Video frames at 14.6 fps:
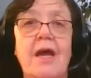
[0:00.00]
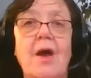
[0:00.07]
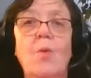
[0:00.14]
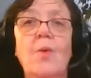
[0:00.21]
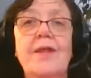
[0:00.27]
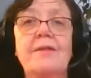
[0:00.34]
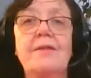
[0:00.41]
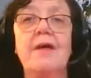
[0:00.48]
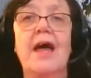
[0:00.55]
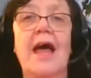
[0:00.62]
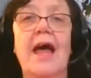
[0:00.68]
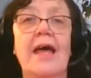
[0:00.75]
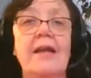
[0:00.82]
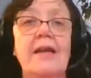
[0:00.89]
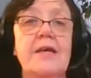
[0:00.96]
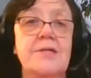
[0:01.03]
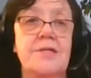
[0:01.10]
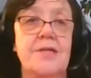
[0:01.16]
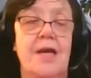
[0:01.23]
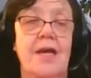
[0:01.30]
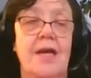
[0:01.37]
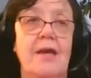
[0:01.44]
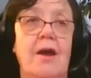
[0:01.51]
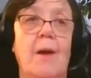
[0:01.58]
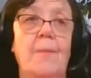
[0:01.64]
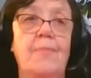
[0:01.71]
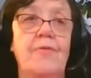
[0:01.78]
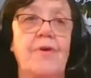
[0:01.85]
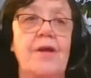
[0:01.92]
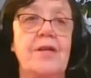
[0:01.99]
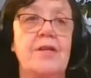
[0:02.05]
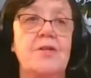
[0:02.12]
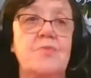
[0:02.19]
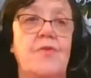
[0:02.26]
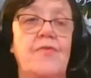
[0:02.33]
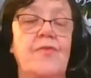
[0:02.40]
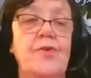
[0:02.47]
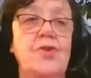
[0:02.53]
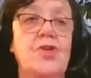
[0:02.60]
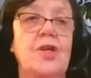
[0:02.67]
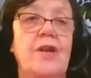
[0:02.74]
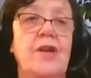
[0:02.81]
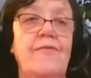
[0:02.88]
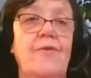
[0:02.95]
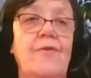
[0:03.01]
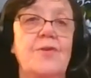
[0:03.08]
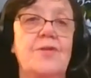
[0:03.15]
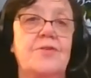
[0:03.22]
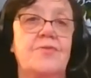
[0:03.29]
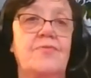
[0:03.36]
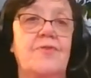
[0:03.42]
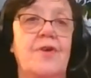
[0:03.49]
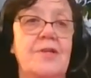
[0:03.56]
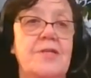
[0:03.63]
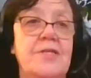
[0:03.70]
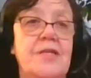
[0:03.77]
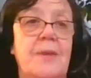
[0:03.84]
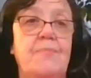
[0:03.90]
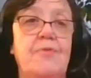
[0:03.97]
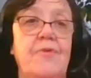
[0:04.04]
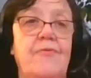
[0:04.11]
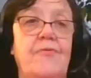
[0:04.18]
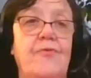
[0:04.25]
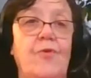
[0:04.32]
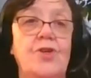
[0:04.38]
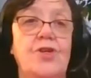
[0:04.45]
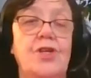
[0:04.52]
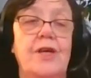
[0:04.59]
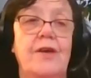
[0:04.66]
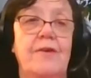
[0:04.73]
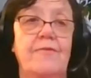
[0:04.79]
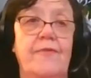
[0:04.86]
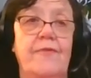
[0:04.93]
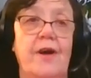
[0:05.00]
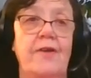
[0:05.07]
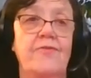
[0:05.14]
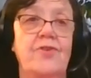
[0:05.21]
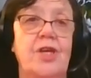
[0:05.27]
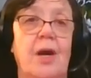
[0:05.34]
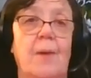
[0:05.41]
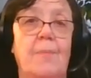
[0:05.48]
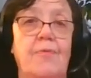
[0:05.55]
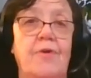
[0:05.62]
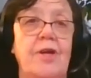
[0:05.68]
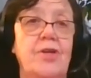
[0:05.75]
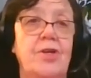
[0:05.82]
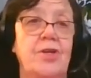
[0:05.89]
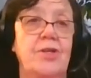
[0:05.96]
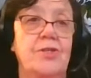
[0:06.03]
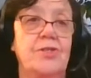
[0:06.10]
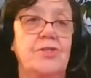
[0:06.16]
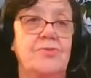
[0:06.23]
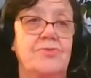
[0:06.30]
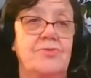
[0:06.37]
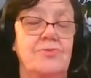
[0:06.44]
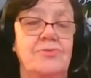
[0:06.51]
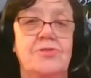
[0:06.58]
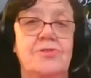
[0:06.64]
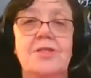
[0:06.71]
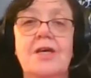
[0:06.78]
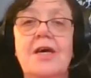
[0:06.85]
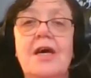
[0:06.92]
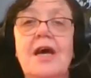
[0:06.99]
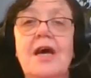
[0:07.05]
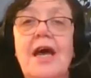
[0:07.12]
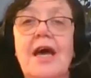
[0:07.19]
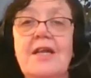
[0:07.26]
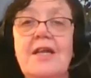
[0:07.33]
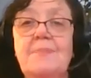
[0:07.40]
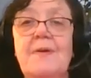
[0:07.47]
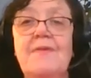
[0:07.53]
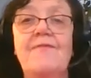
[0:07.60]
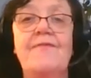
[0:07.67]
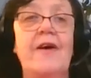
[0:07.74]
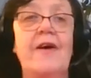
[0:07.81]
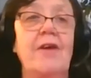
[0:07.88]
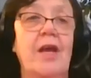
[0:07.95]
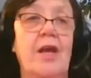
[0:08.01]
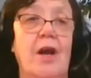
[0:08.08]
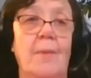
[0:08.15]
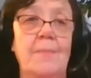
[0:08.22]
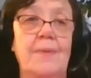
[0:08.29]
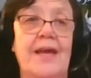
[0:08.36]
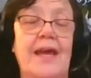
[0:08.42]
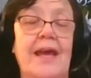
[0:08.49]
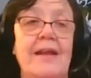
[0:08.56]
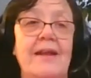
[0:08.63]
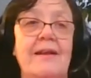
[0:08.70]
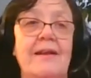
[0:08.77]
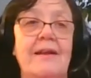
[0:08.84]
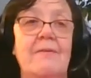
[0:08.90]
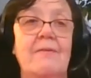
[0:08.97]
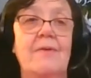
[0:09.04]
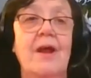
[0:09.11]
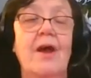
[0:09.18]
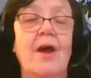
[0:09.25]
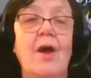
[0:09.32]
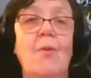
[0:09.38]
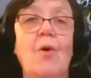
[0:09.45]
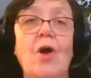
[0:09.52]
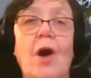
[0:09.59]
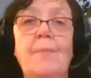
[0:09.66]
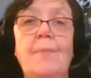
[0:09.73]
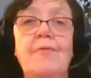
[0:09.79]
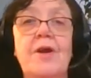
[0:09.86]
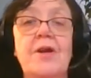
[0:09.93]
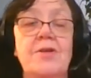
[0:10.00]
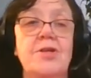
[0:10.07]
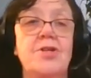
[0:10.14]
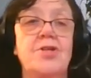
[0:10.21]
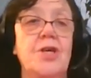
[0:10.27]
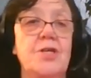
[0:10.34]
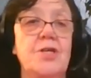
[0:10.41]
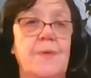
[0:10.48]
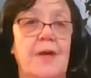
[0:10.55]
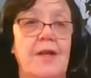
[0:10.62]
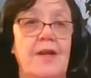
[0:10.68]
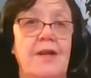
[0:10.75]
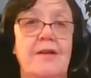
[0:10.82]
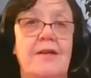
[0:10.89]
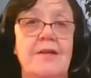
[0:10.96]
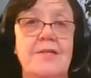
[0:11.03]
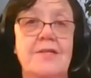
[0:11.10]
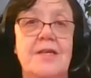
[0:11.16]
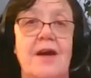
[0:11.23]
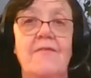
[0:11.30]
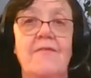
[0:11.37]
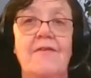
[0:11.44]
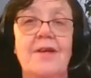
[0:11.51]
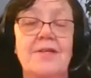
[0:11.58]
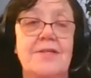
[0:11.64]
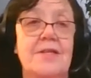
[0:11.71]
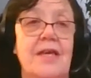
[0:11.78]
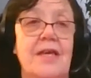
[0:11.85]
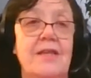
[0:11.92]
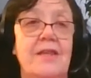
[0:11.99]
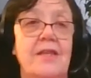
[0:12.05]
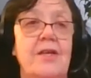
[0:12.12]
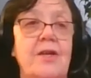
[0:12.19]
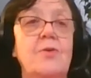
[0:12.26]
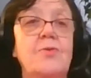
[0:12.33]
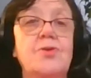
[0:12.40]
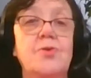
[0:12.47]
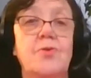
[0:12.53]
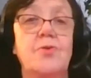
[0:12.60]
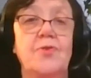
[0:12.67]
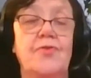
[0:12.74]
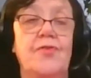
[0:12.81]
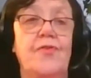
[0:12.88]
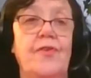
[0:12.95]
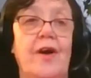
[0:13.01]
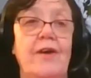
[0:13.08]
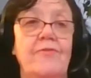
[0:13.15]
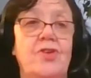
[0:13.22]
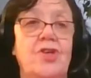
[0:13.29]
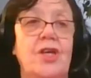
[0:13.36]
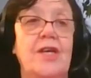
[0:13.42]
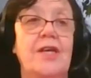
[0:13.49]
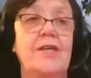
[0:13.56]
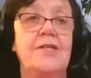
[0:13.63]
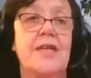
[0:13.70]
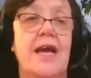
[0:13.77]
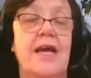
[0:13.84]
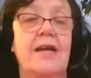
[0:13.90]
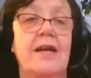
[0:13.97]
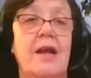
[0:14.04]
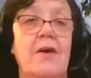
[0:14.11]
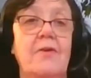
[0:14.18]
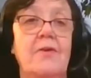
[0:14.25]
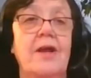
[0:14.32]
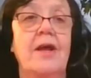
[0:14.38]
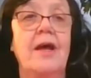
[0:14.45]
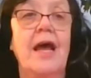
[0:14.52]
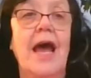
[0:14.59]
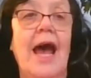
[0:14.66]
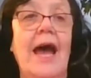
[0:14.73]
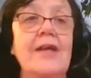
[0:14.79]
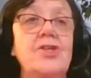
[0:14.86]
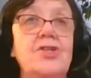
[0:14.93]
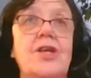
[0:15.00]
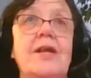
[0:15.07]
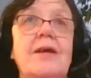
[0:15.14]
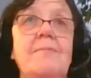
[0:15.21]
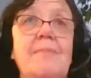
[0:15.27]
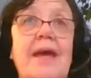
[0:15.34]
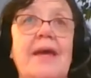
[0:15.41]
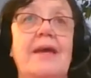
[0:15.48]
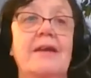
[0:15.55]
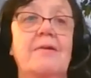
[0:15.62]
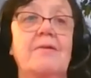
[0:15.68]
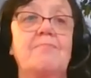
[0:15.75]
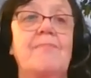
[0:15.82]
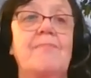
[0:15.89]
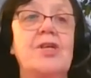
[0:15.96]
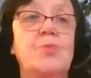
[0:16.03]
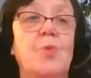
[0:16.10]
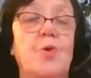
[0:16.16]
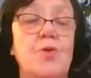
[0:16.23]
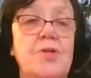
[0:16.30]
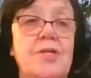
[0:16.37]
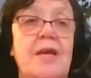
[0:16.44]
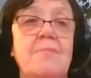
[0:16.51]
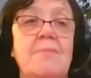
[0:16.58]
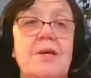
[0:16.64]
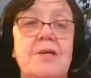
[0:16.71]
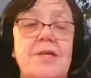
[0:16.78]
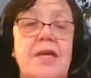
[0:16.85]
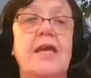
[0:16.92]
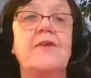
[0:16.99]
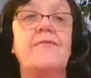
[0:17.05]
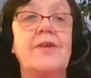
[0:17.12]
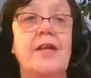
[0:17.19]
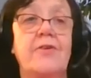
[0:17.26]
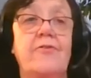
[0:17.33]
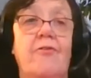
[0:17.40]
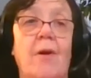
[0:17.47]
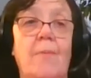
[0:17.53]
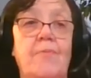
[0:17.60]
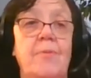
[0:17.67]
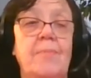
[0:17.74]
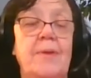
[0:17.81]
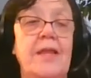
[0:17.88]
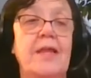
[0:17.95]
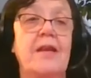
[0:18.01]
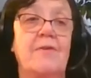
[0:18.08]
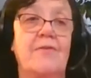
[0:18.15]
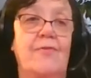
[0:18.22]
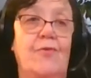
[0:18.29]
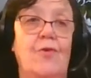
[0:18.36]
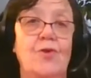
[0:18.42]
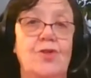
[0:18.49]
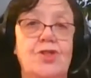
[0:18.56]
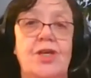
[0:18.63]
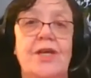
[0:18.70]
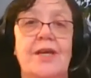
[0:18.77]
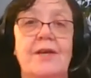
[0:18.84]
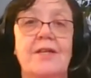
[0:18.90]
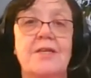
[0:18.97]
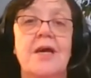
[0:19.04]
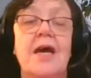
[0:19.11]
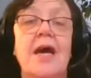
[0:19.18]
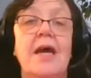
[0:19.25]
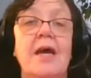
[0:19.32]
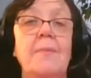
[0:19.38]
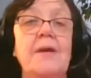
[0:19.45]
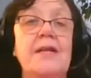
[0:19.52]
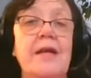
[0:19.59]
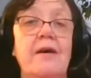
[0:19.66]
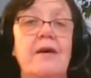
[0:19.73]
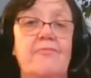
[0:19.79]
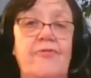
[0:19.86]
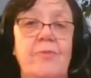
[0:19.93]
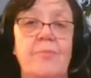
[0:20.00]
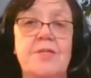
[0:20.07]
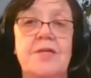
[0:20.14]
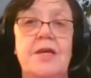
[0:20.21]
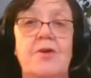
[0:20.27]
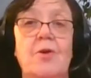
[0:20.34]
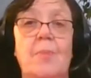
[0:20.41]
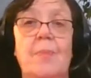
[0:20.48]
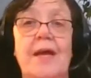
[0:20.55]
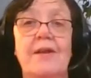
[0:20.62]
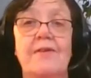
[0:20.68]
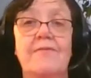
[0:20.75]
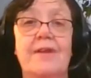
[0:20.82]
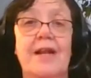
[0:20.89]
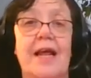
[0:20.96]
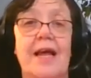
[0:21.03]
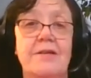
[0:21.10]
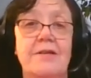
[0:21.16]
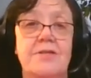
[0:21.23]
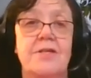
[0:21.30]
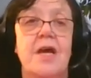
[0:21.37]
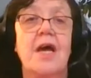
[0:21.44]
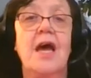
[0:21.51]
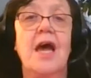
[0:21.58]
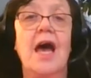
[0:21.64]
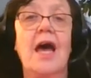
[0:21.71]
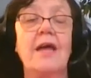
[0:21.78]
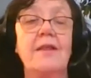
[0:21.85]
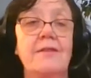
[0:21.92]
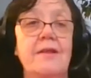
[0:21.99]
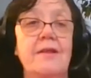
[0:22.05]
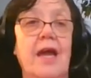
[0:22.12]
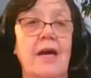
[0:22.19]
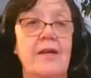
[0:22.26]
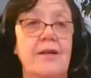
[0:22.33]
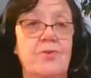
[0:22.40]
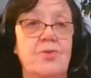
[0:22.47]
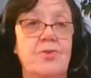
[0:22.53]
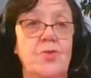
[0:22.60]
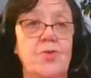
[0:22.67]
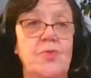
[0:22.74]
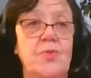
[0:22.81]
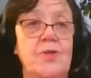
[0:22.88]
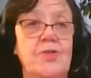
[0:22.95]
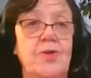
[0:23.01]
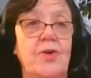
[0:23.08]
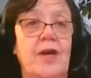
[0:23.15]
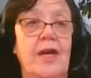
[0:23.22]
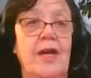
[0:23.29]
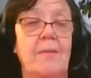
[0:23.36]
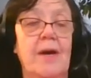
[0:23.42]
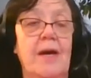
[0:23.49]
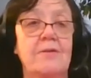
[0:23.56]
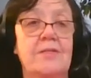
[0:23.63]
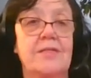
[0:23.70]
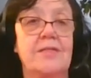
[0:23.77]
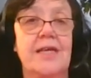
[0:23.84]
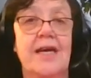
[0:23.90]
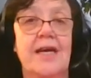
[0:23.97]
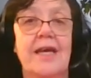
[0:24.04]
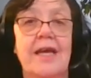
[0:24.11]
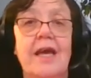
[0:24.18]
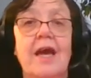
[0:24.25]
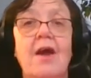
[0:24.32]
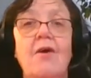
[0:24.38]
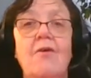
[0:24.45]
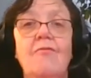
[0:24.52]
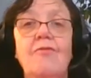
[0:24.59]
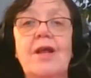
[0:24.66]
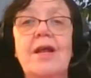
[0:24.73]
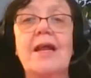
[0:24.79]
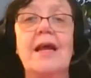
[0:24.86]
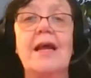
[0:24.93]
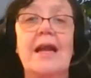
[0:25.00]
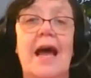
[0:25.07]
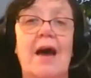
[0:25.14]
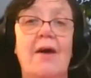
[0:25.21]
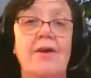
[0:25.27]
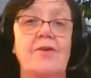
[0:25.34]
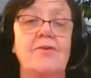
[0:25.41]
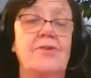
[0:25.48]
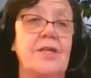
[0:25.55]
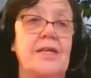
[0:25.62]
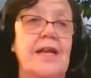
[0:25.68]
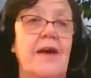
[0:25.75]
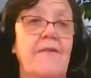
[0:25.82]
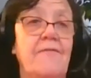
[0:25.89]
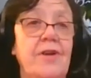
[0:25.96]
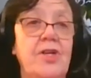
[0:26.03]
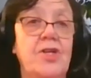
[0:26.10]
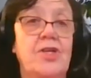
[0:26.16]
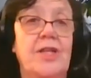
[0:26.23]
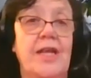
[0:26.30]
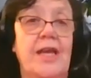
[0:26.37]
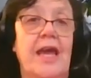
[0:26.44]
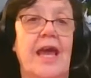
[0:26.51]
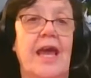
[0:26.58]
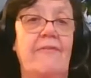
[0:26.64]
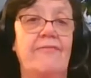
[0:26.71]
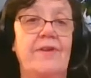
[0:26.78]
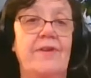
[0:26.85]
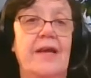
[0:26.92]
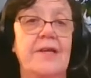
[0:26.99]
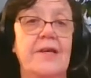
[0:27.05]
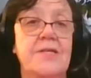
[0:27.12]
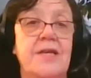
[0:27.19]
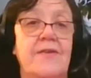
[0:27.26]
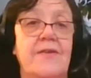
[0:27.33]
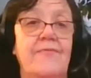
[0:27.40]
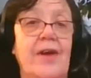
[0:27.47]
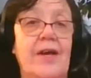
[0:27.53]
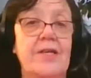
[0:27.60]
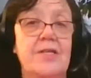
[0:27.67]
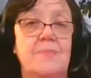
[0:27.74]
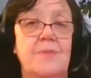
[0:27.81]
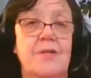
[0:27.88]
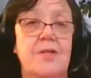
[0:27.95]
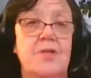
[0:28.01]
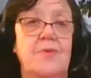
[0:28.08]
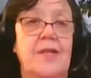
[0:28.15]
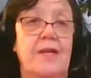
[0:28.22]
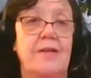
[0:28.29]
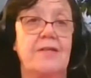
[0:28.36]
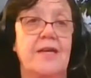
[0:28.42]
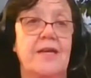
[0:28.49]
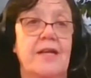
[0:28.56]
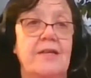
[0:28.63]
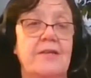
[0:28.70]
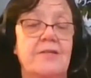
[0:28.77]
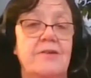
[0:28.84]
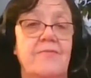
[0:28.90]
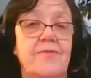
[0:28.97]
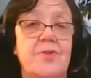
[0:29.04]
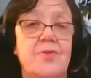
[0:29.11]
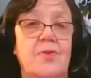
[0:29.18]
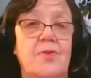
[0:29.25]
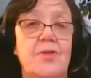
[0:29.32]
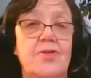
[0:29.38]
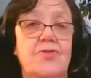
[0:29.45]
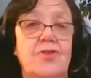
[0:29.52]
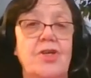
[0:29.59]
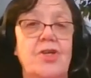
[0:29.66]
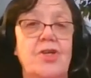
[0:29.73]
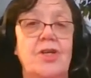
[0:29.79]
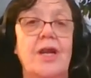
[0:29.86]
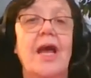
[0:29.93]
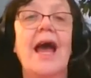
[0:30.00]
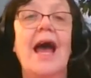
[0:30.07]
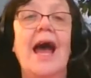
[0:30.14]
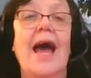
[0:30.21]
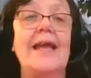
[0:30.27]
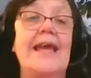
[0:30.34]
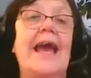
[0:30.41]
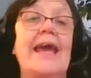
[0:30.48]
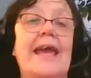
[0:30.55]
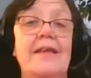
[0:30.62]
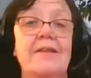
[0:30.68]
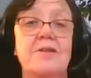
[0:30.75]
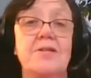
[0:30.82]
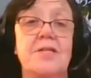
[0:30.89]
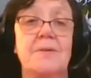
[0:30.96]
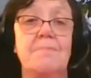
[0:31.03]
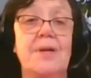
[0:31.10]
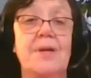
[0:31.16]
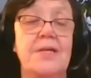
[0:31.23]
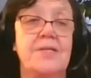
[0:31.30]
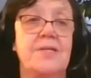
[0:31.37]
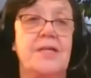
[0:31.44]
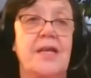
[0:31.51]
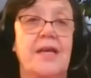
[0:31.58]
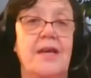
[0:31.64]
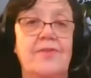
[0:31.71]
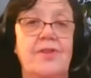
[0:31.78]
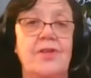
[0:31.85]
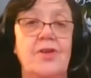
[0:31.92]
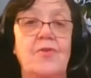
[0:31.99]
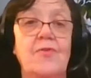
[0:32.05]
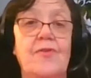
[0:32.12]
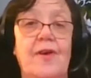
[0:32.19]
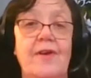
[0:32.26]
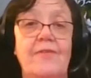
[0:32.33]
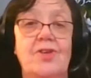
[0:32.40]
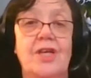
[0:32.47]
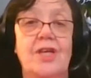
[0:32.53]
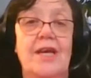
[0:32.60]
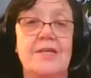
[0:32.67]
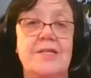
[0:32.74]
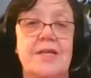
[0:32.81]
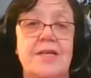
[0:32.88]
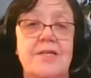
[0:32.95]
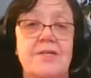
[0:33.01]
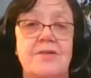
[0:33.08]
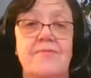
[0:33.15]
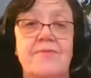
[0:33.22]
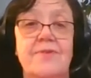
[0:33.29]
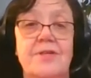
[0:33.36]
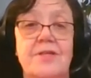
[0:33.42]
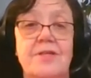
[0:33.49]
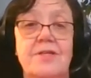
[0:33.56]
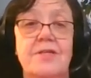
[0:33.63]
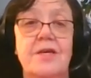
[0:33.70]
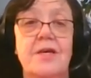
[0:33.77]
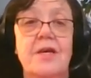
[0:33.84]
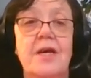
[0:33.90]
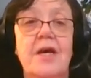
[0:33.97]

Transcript: With NSA, operators were virtually forced to run separate 4G and 5G operations tools, and it's been very complicated. And what operators are just beginning to discover is the new tools for 5G standalone actually make it much more seamless. Even interoperability with 4G can be done from a single pane of glass. And the kind of tools we're talking about today really allow you to leverage the legacy investments with end-to-end service orchestration and yet get the simplicity of the new 5G SA services.